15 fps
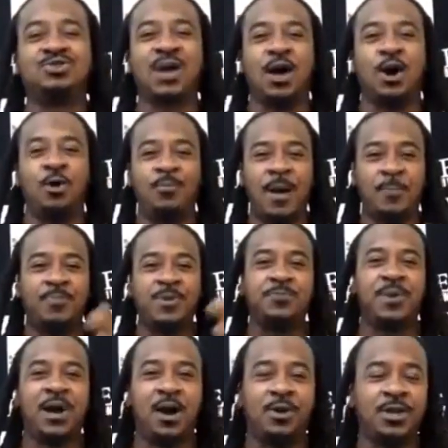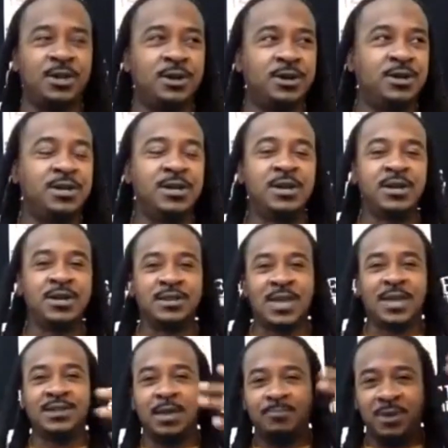I hope my people out here
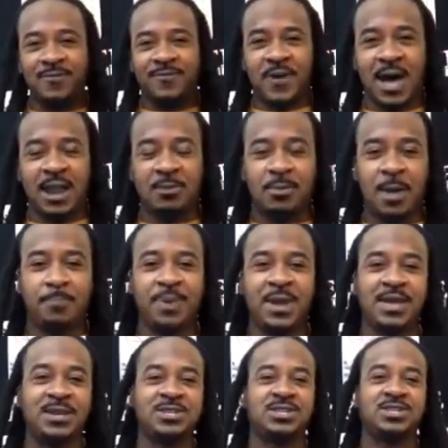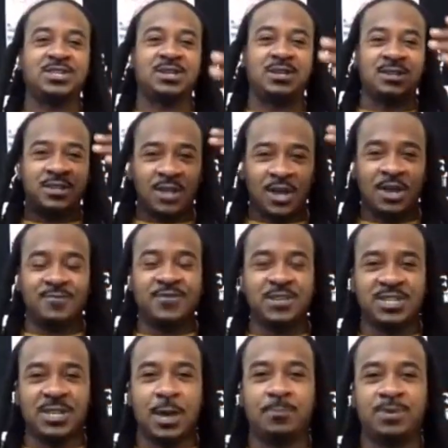that been following my page love
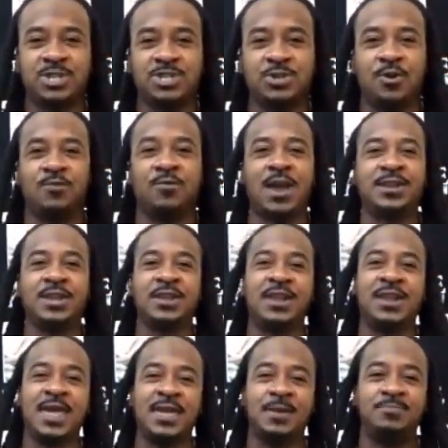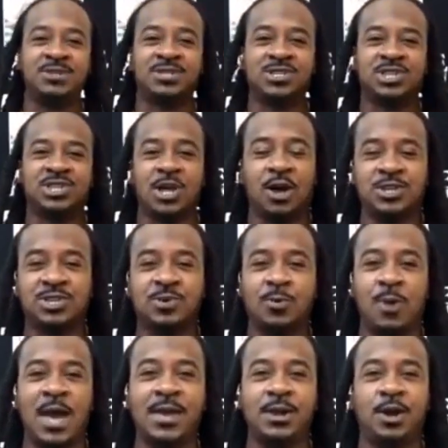this episode right now that I had Mr. Charleston
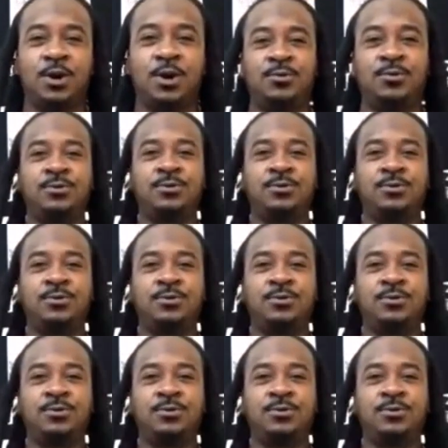White on.